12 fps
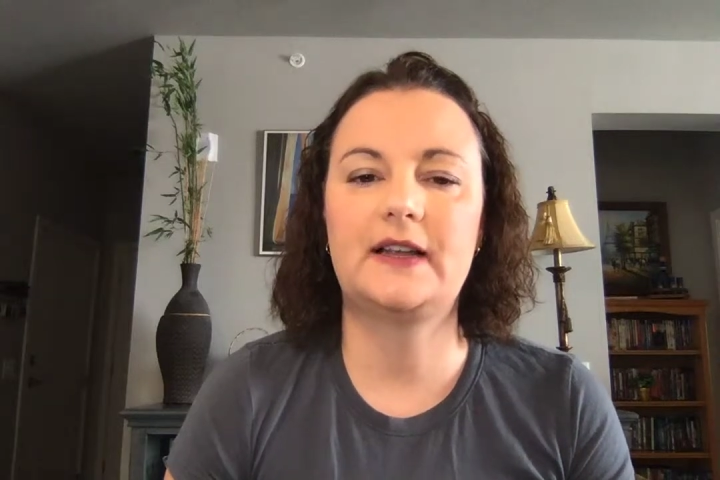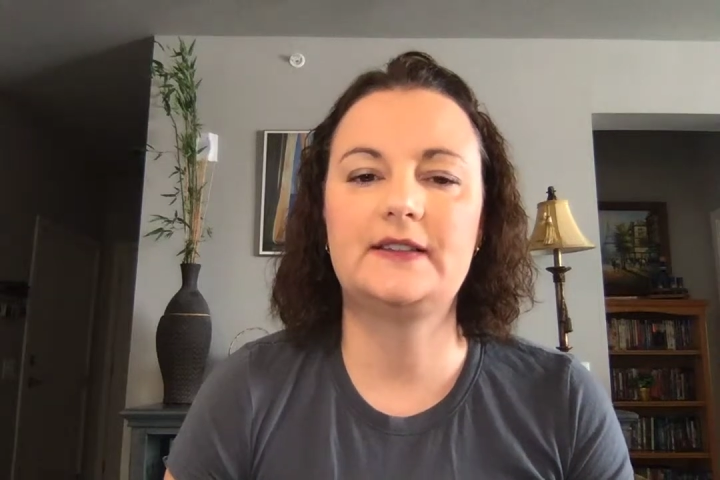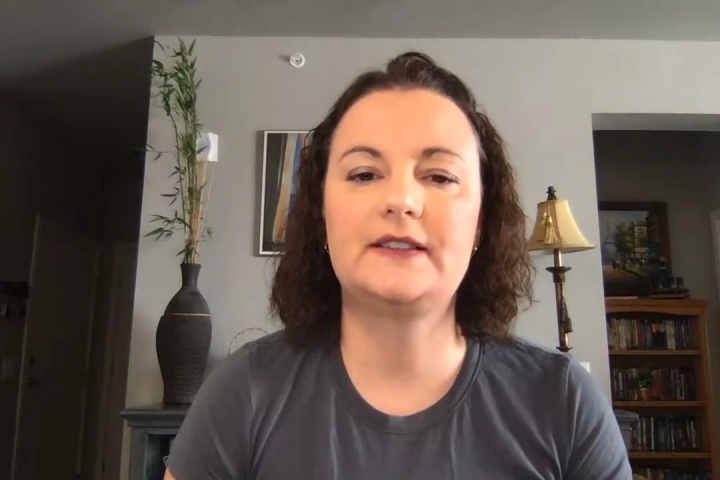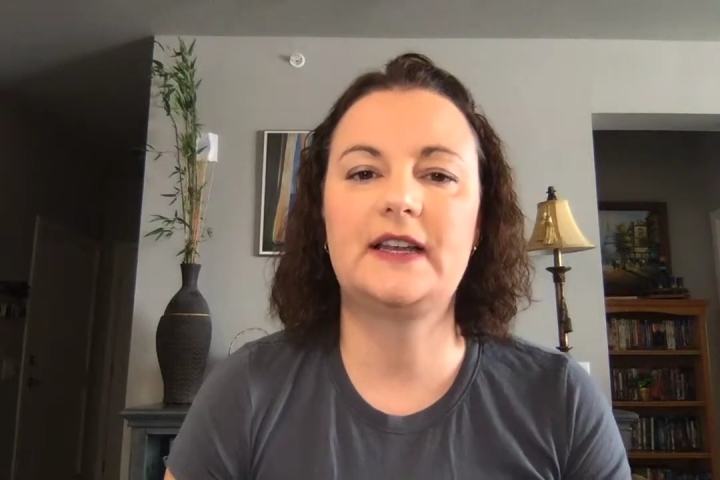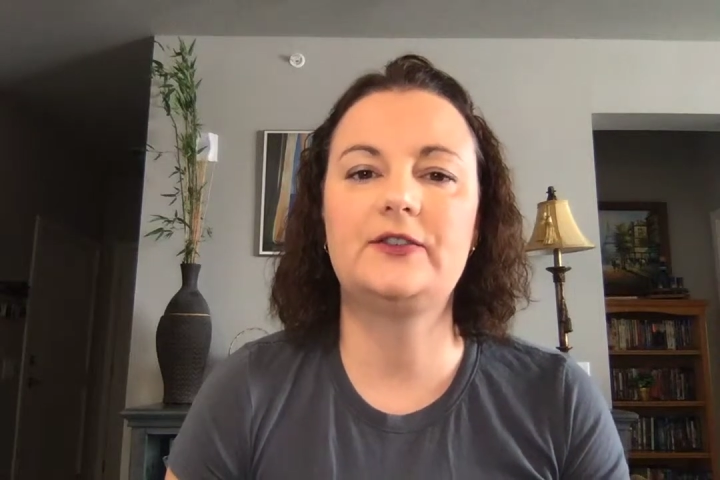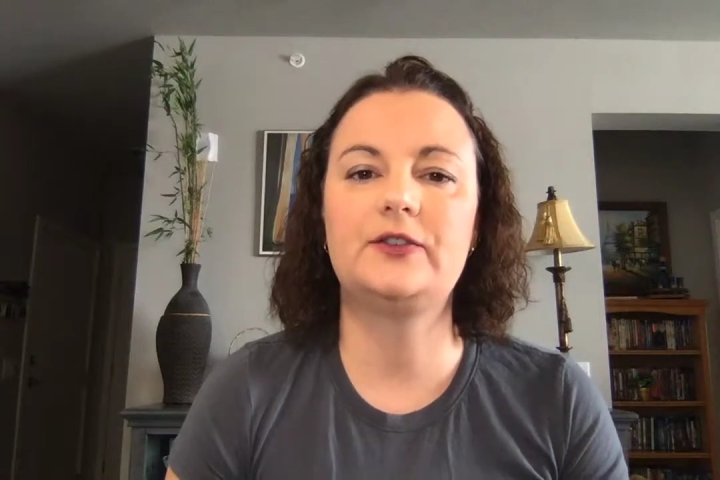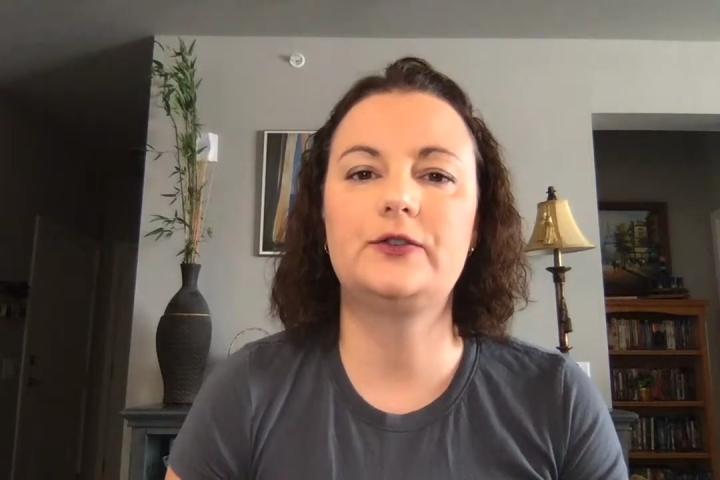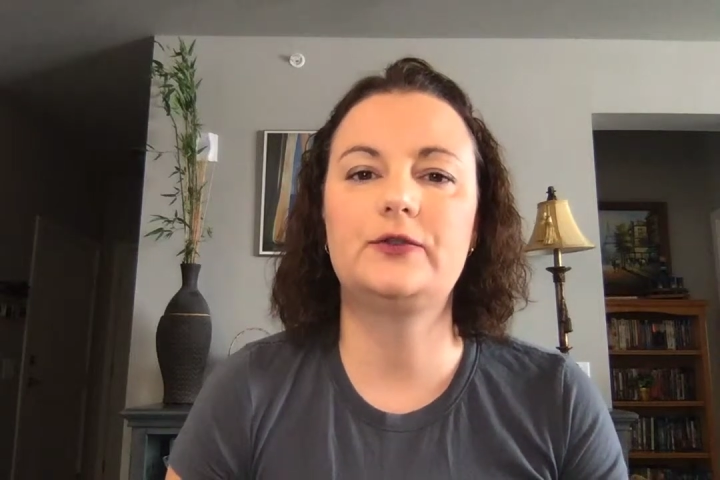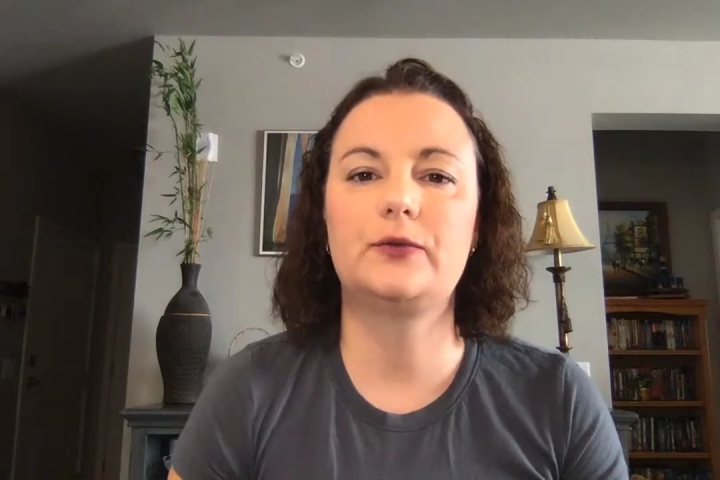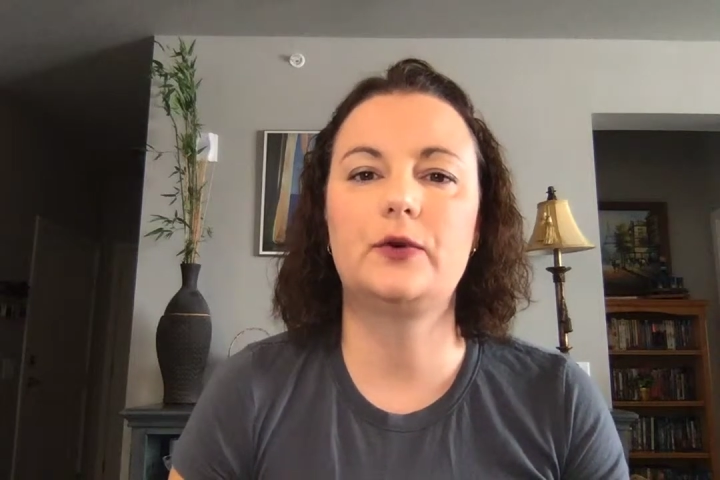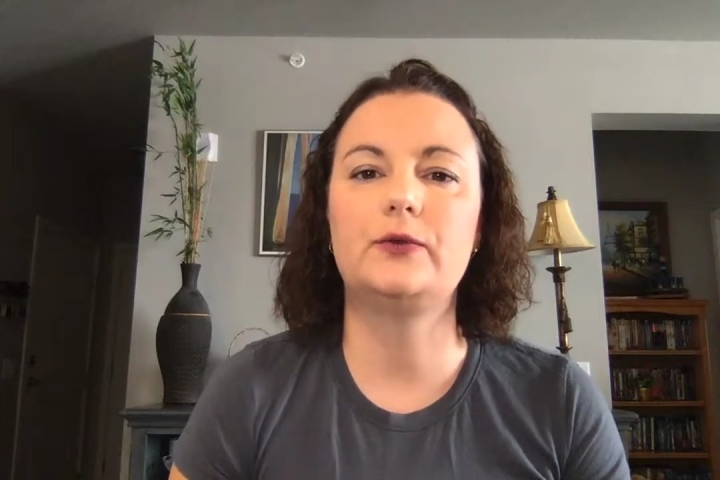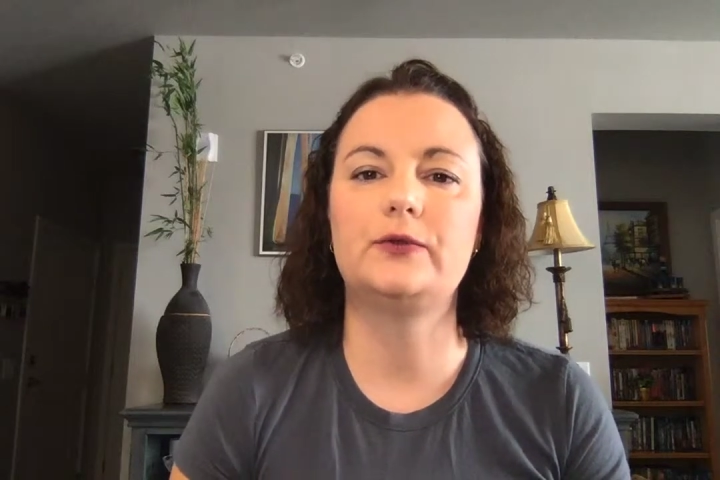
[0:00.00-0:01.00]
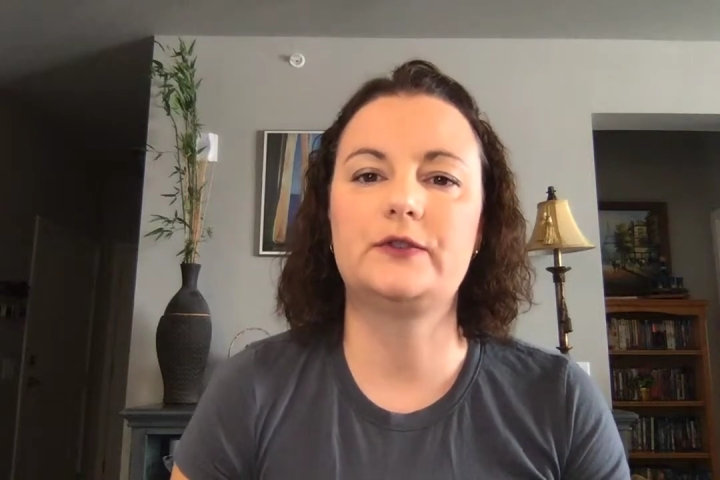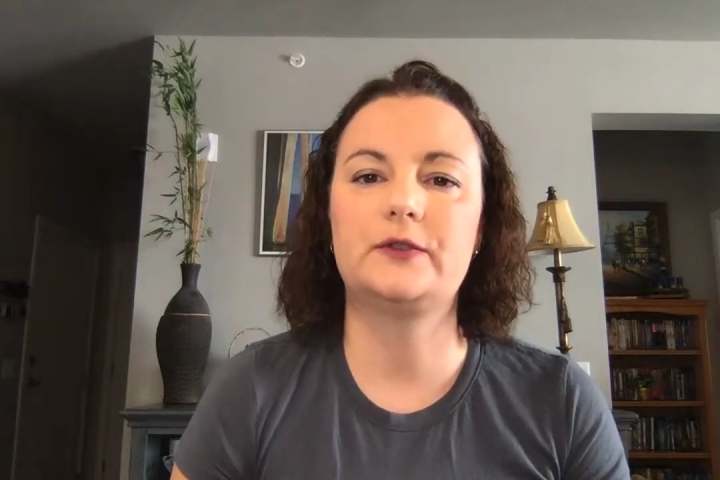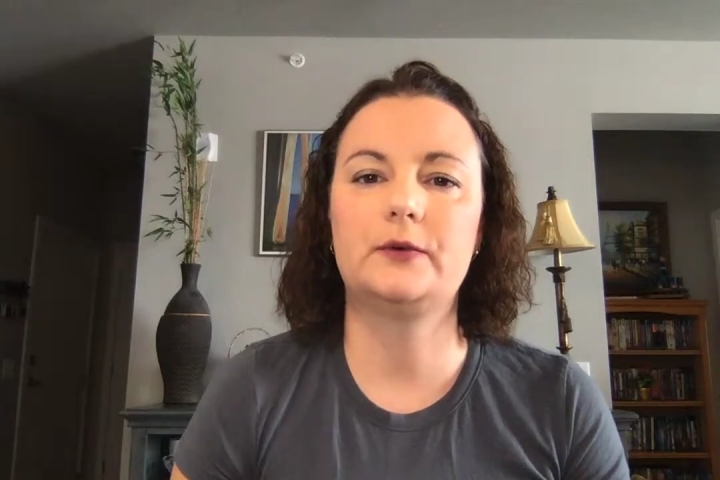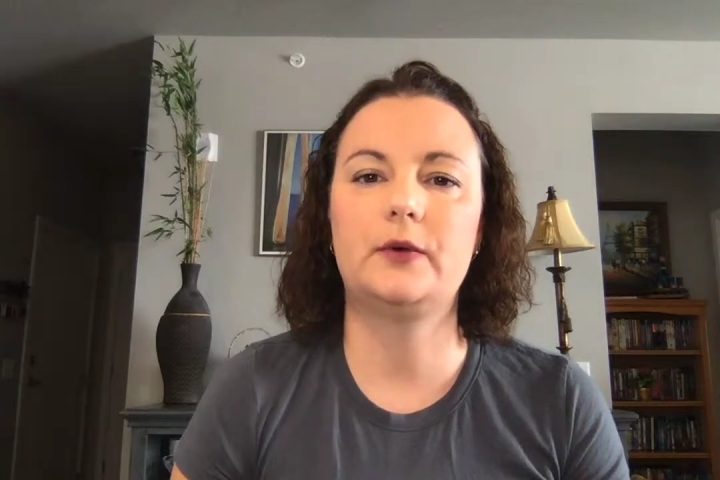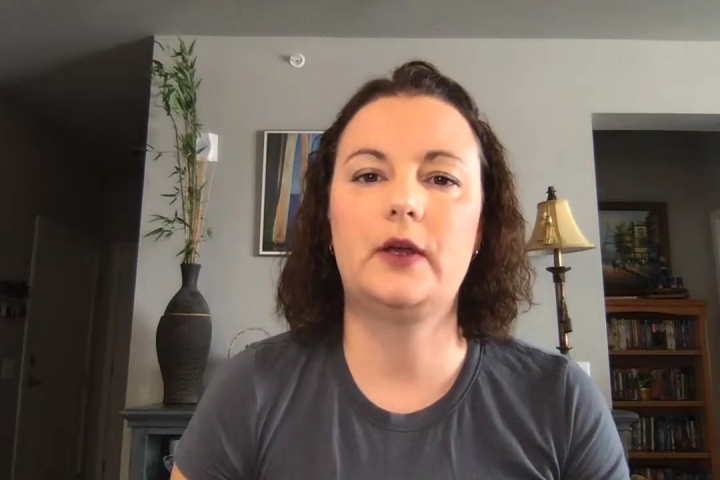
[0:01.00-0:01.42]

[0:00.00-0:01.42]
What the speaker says: as tensions rose.